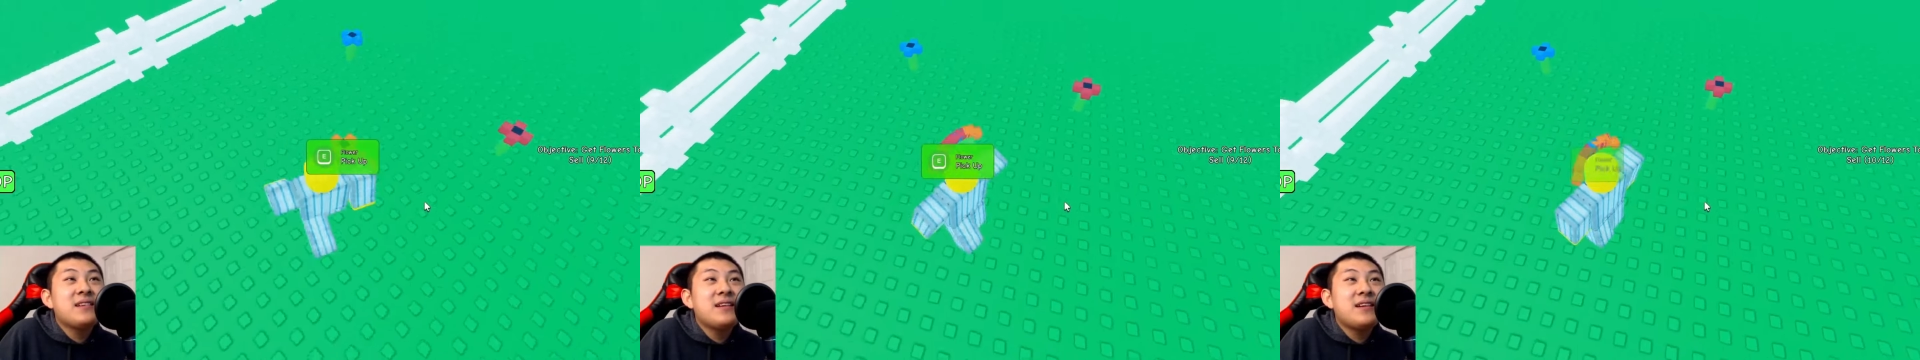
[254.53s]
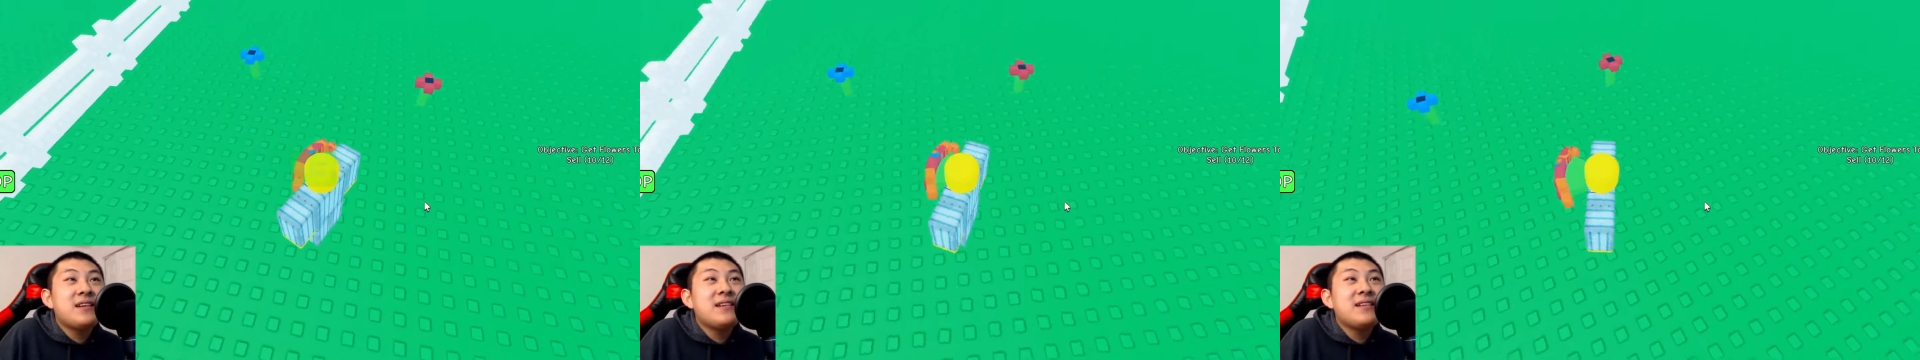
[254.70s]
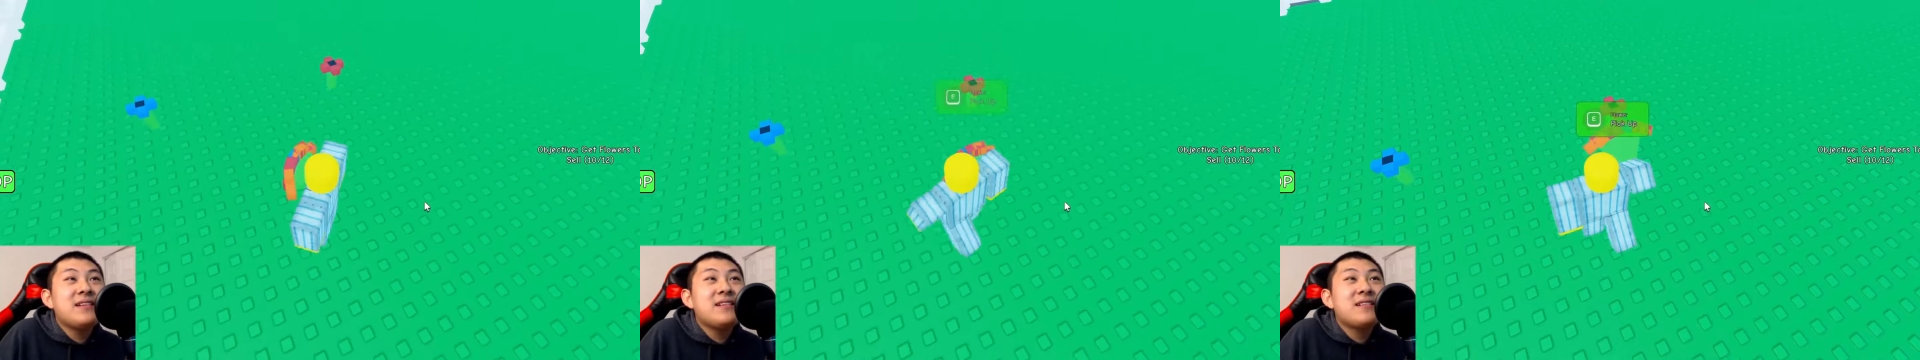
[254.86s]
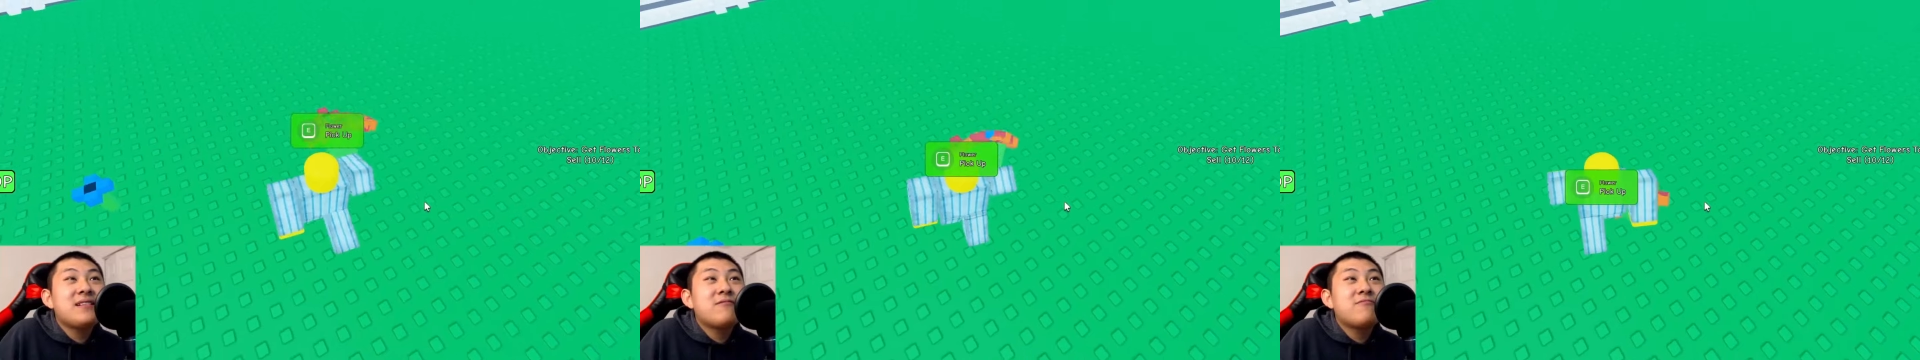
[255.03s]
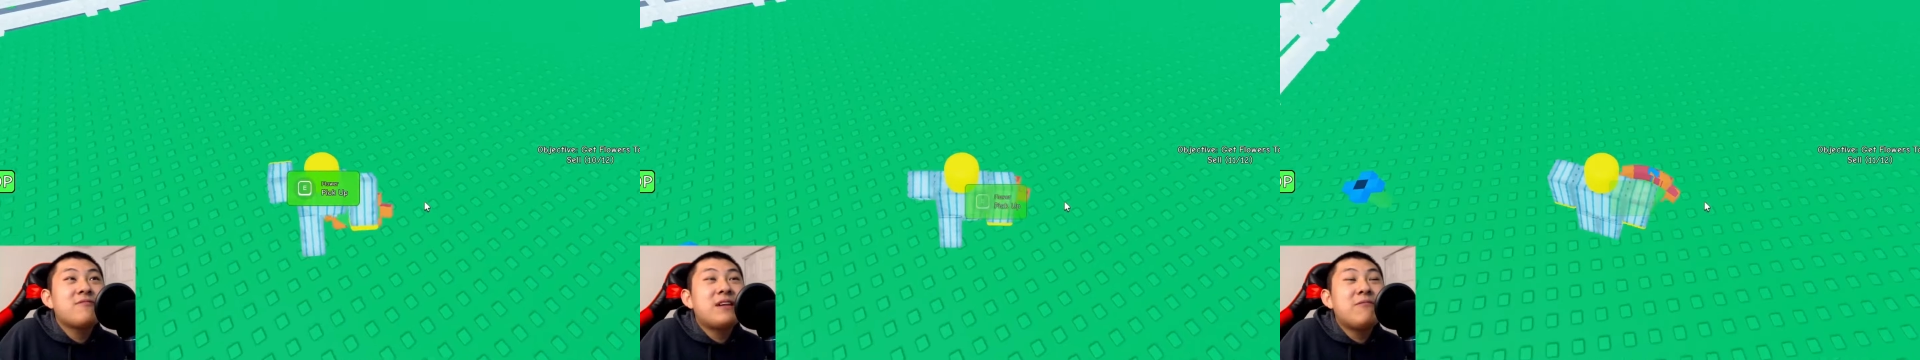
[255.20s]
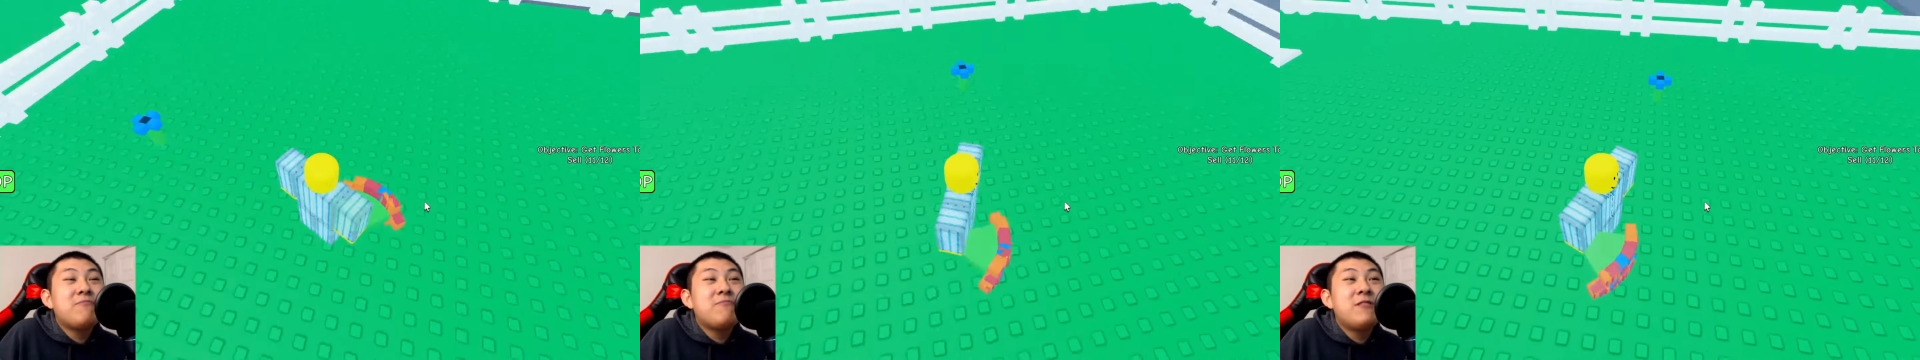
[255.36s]
You can
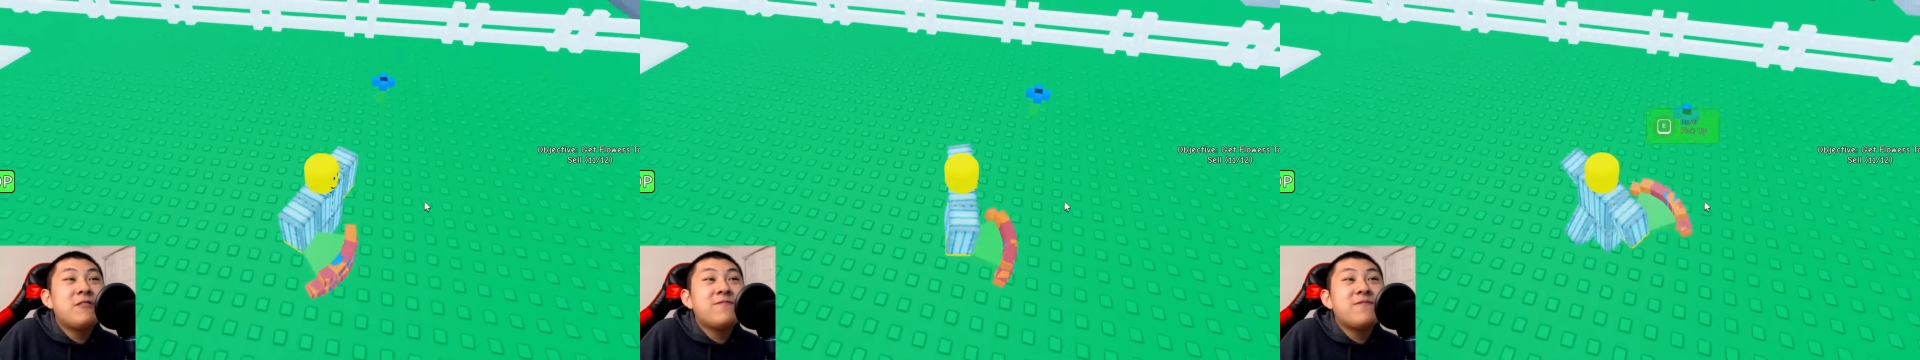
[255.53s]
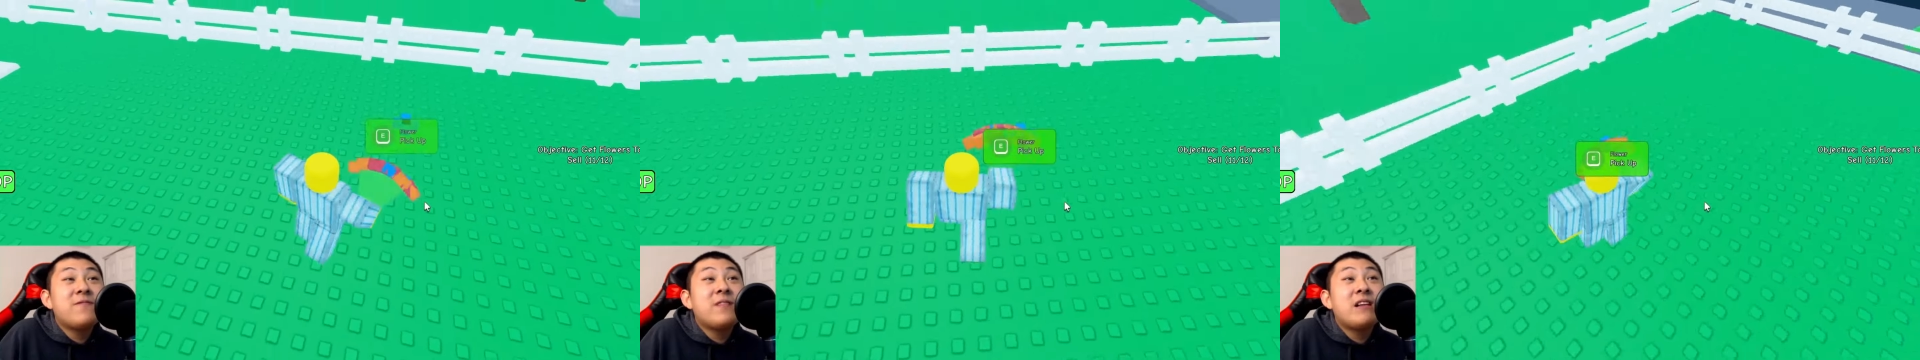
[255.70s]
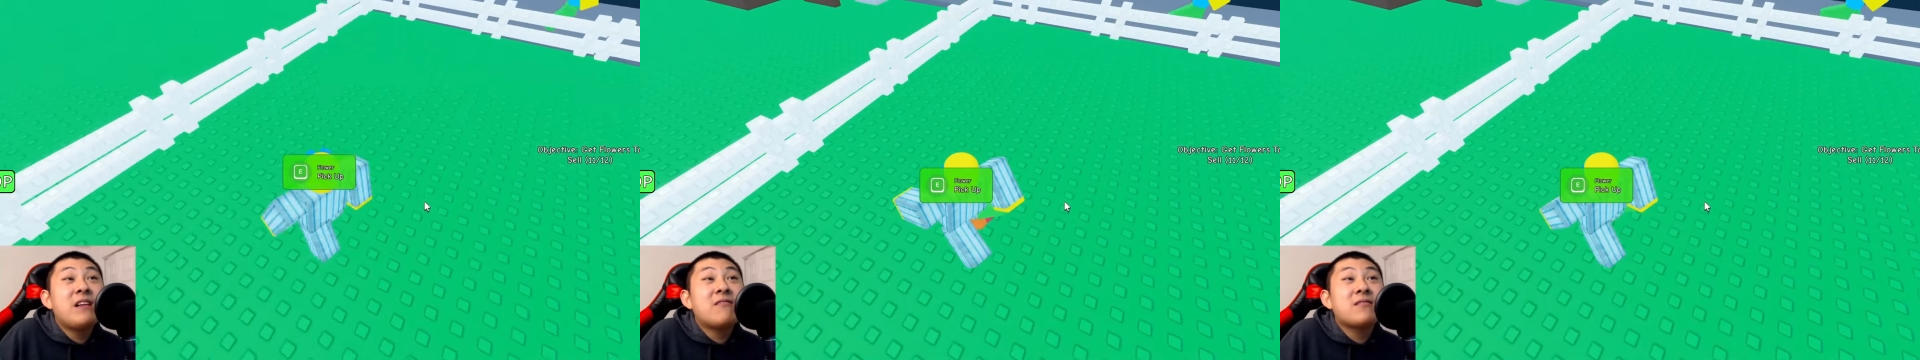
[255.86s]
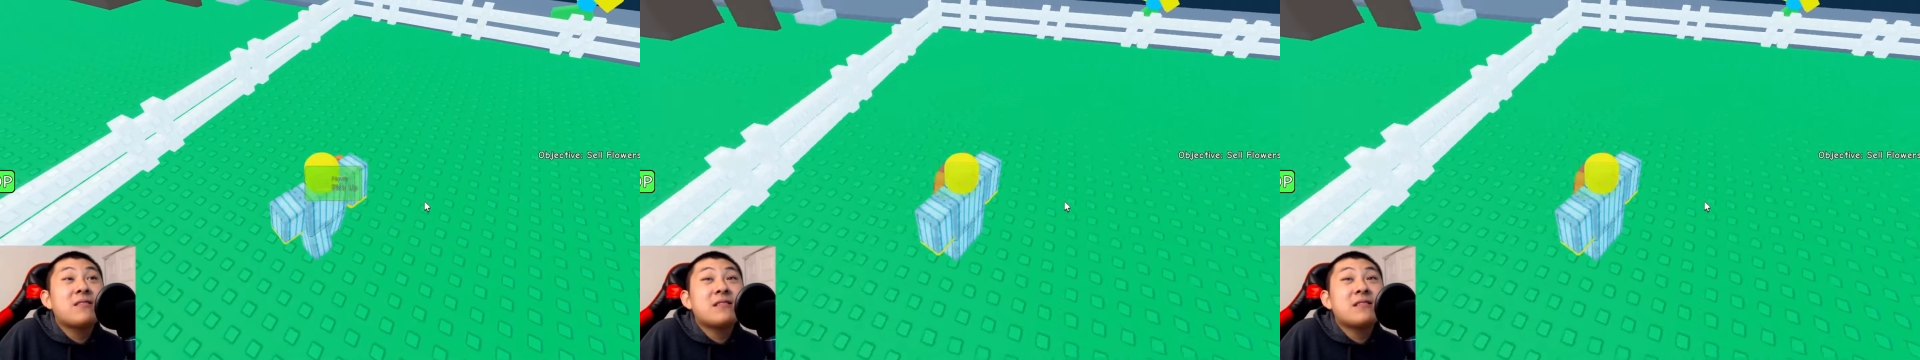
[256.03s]
grab one flower